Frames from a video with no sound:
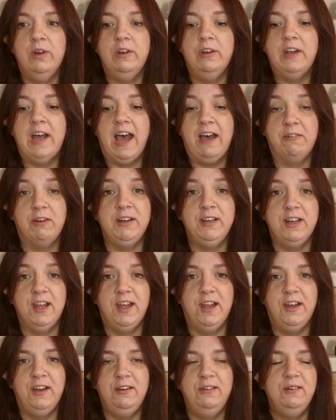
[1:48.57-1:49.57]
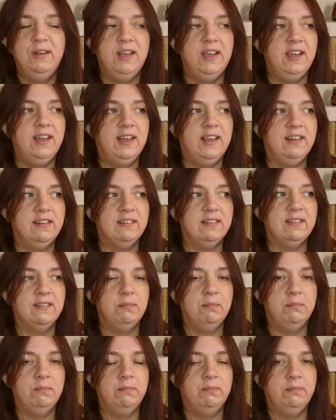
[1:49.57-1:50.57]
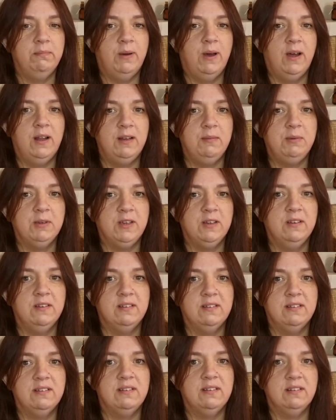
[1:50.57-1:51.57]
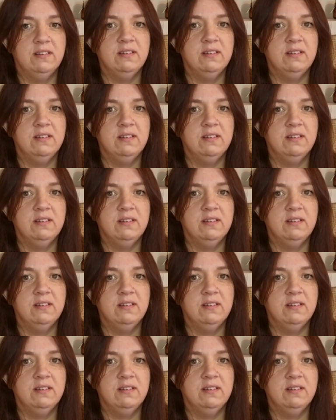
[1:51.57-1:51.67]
how I know is partly because